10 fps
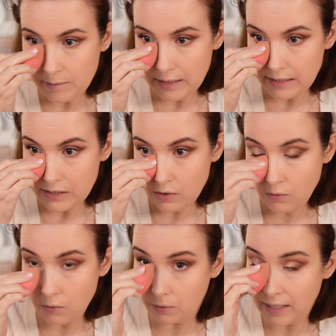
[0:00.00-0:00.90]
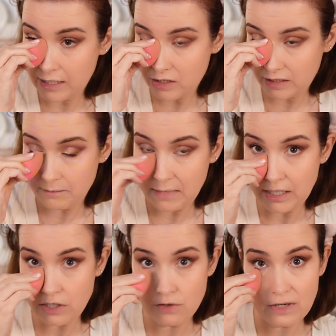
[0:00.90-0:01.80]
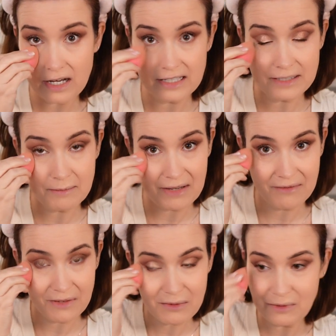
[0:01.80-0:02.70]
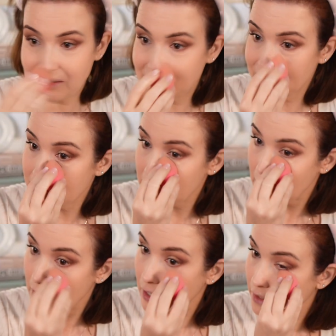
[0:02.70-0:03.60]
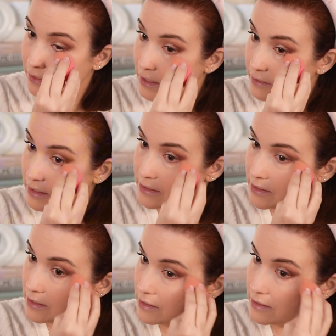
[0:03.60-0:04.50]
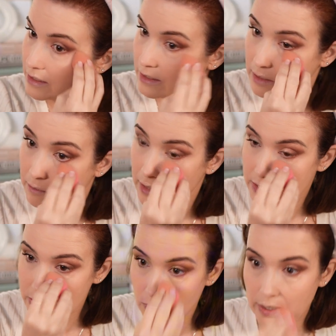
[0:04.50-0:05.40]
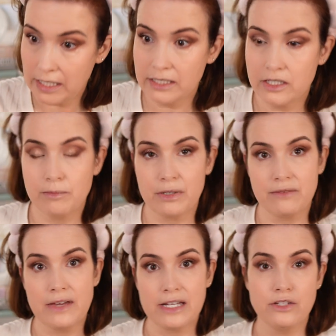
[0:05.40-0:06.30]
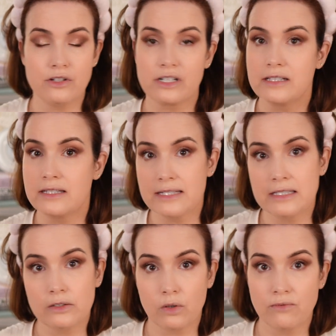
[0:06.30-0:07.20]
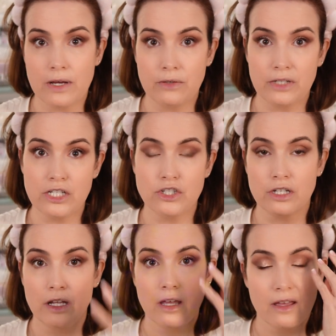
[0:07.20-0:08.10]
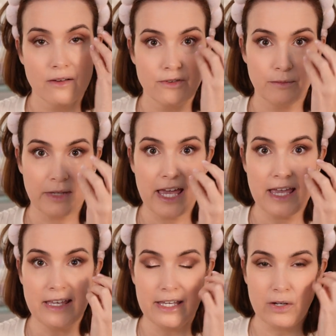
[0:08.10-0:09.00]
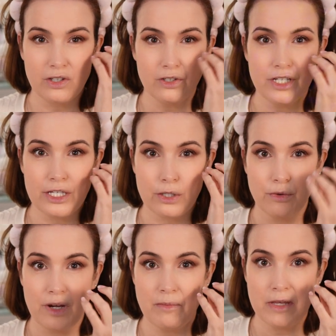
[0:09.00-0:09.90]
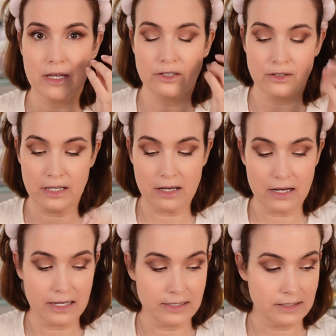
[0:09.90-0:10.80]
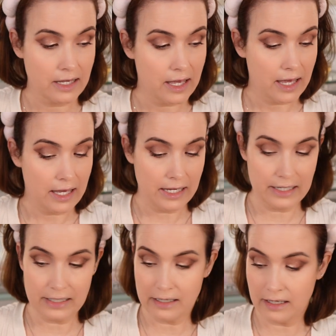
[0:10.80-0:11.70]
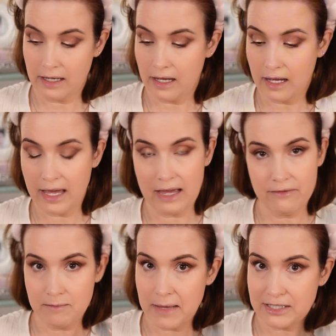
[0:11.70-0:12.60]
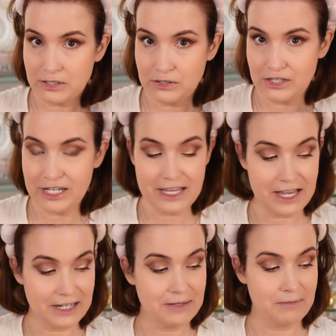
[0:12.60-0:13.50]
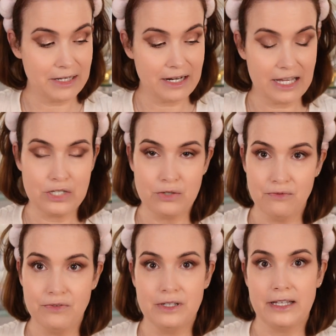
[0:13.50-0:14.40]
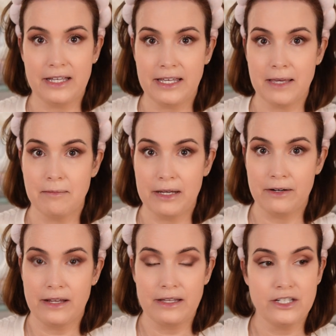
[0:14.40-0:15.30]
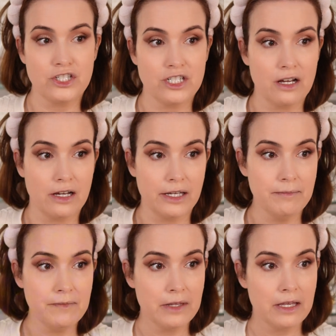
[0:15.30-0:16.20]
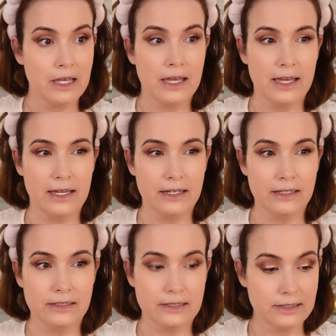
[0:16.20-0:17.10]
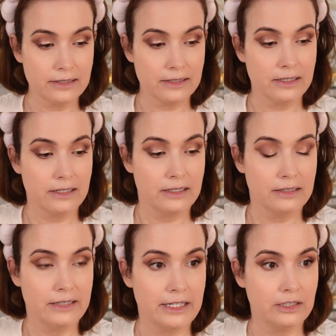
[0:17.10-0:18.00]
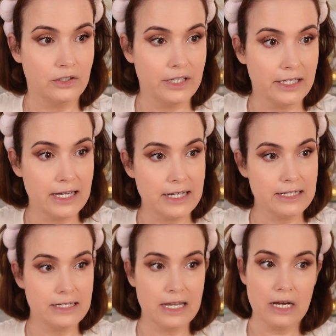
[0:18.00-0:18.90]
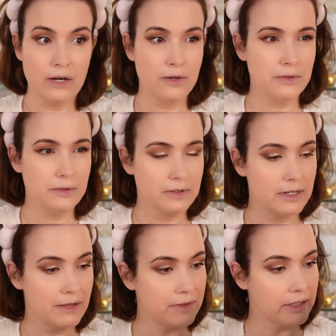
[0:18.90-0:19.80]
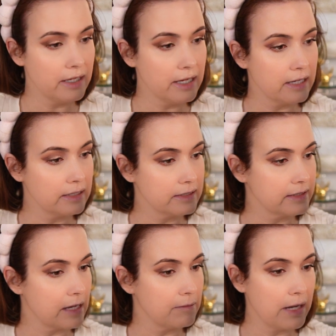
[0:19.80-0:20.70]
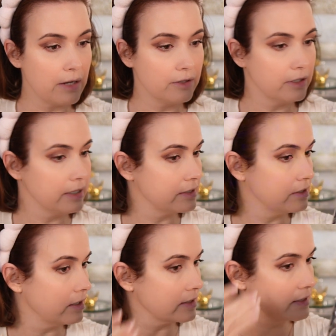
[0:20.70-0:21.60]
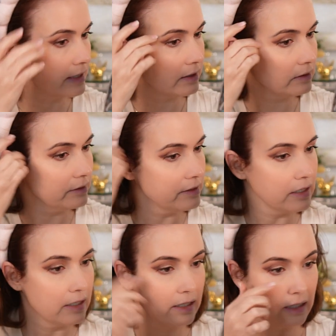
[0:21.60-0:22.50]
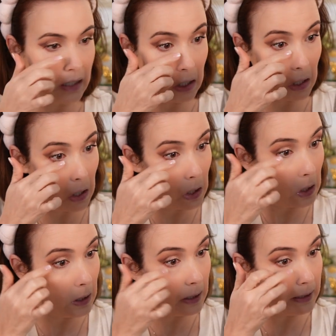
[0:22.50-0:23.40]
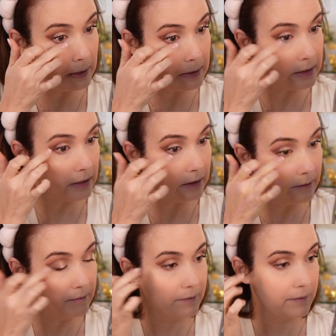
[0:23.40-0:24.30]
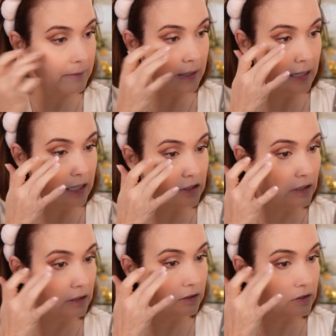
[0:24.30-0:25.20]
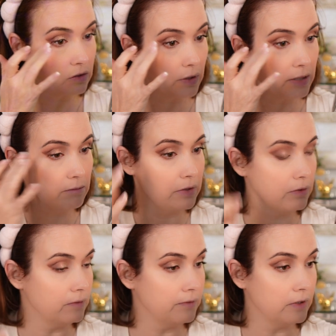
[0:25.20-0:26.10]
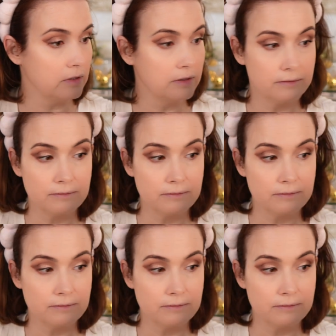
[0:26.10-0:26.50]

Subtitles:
been told, actually by you guys, my viewers, that this is the best way to prevent your concealer or foundation from caking or looking crepey under the eyes. And I haven't mastered it yet, but I do feel like I get better each time. And like looking at it now, that powder has not settled. It actually looks quite beautiful.